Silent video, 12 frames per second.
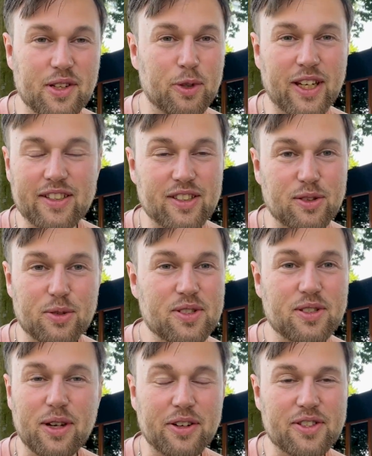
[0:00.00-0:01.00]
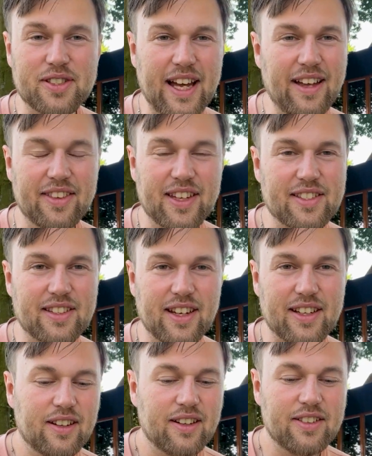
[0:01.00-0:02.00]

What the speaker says: that we can use to understand these things,